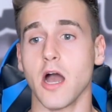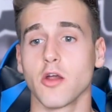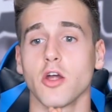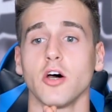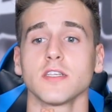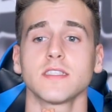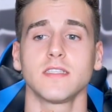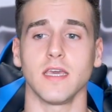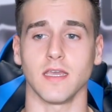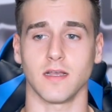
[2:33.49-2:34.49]
How girls
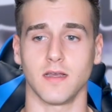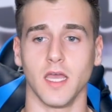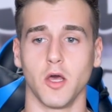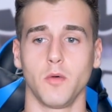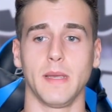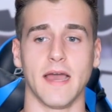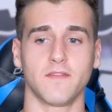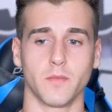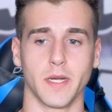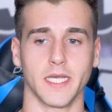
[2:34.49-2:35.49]
think it will be
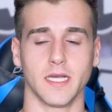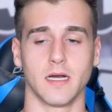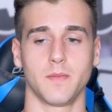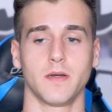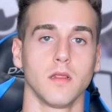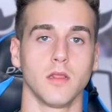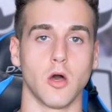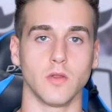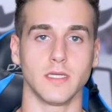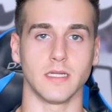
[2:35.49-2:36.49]
after breaking up.
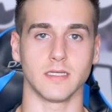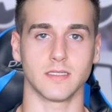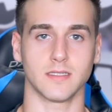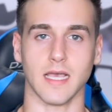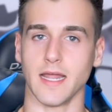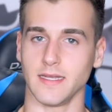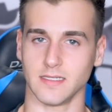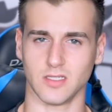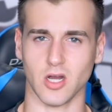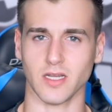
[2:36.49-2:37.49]
Loneliness,
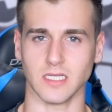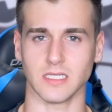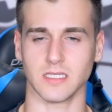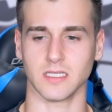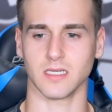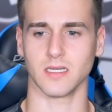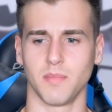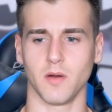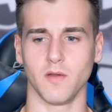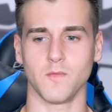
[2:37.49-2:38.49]
sadness, darkness.
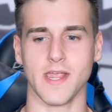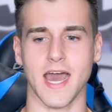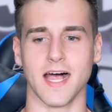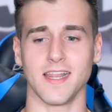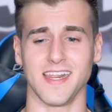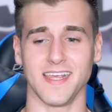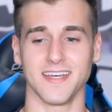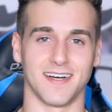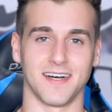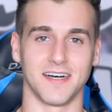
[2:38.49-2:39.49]
But in reality,
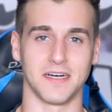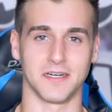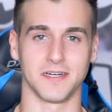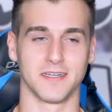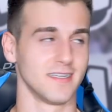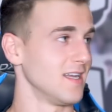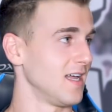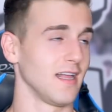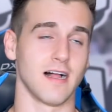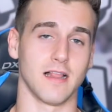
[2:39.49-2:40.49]
oh,
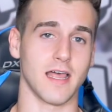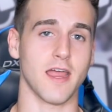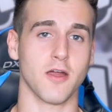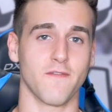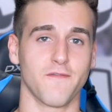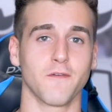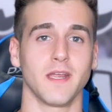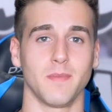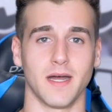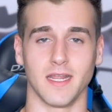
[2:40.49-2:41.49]
i let her
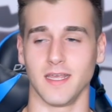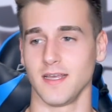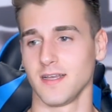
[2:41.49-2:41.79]
free, buddy.